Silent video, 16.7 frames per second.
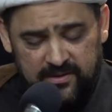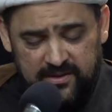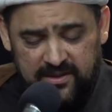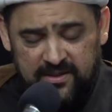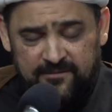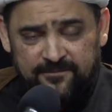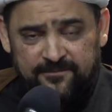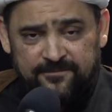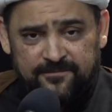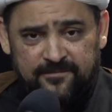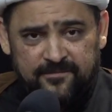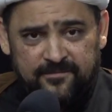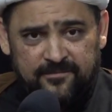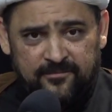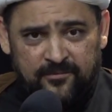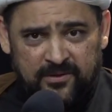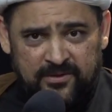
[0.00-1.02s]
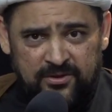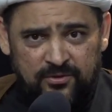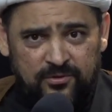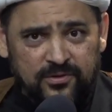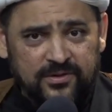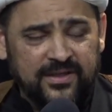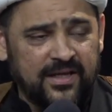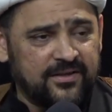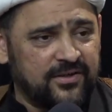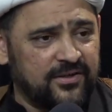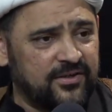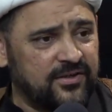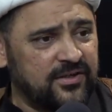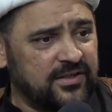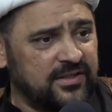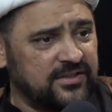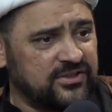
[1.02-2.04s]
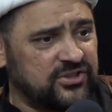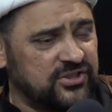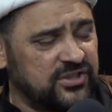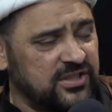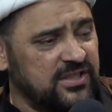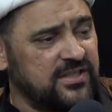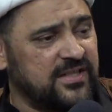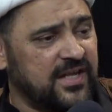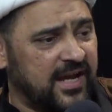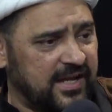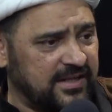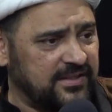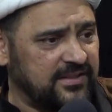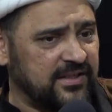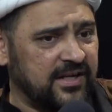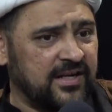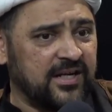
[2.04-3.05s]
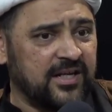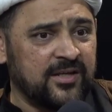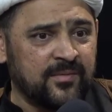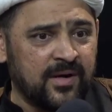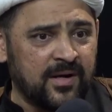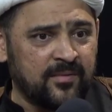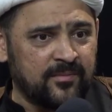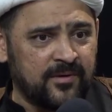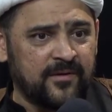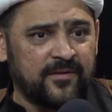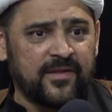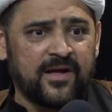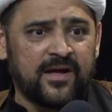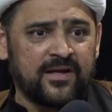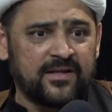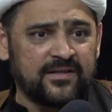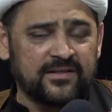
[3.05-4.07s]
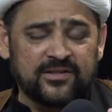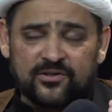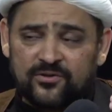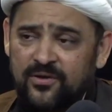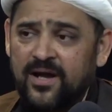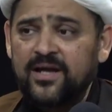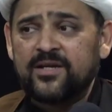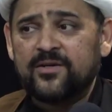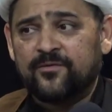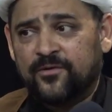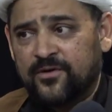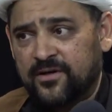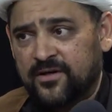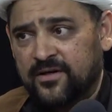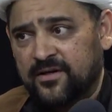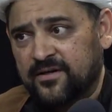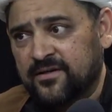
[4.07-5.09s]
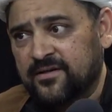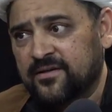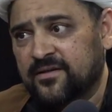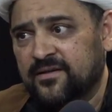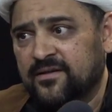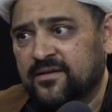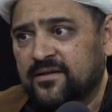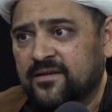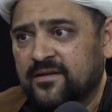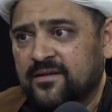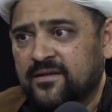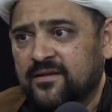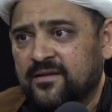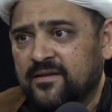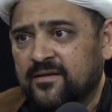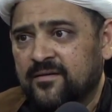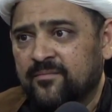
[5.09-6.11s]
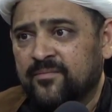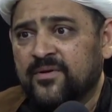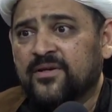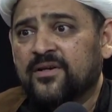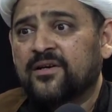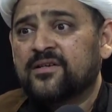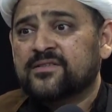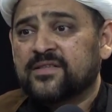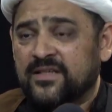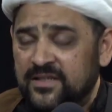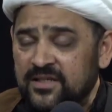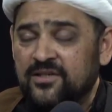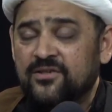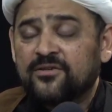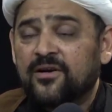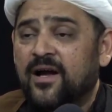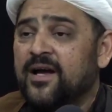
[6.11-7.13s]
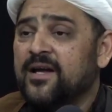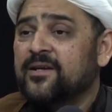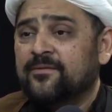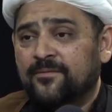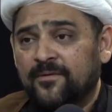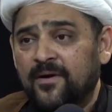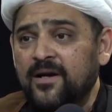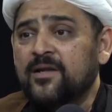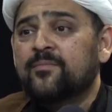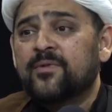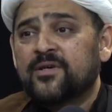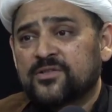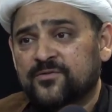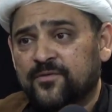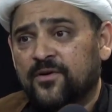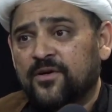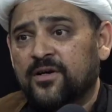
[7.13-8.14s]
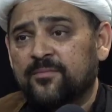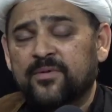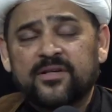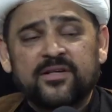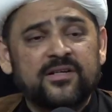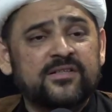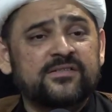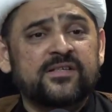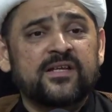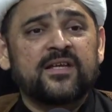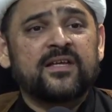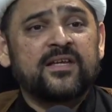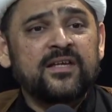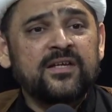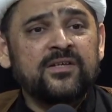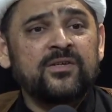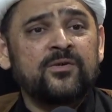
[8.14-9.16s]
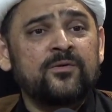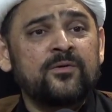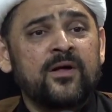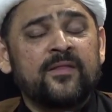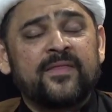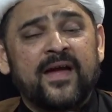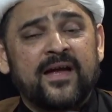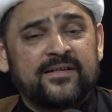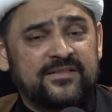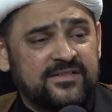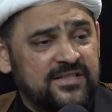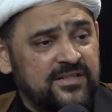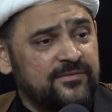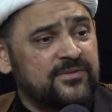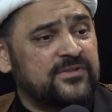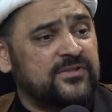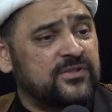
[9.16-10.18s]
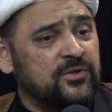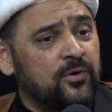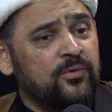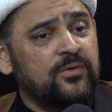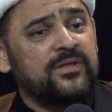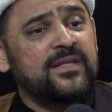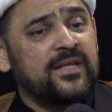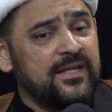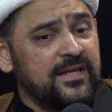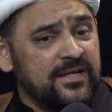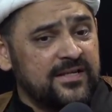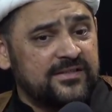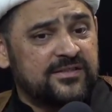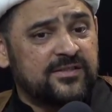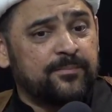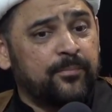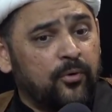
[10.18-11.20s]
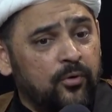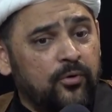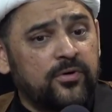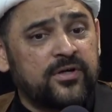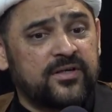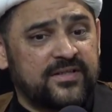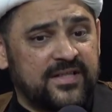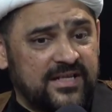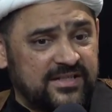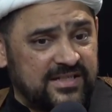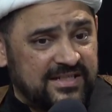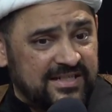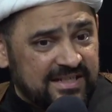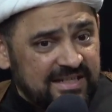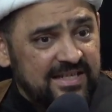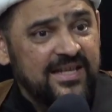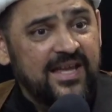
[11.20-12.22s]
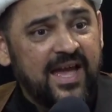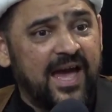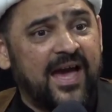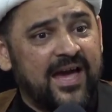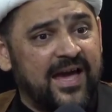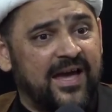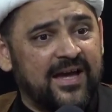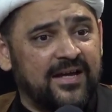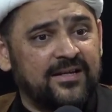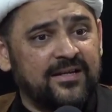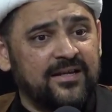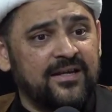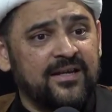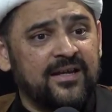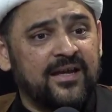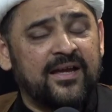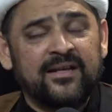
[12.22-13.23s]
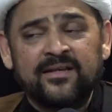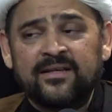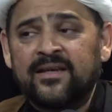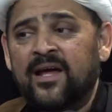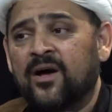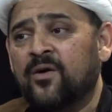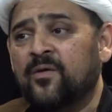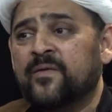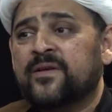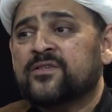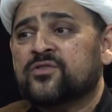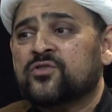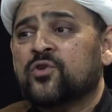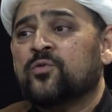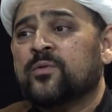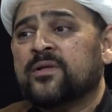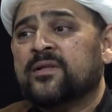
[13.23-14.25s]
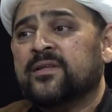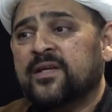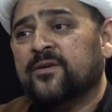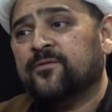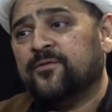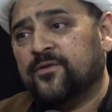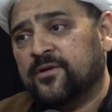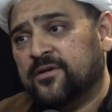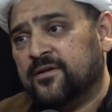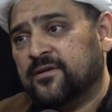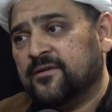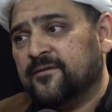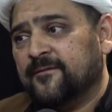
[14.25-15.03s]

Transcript: if when you look at her, she died there, Imam Reza cried for her. And he cried very much for her because he knew that she was the only supporter that he had, and now there's no one there for her.